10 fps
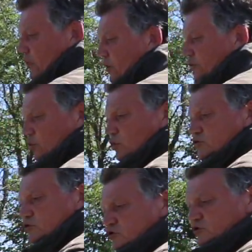The
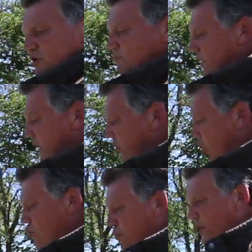doors simply
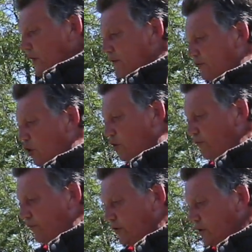open and lift off.
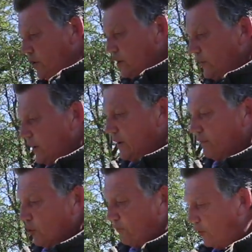They
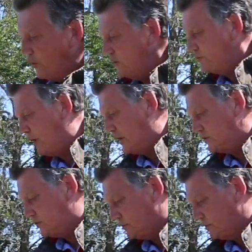lift off on these pins,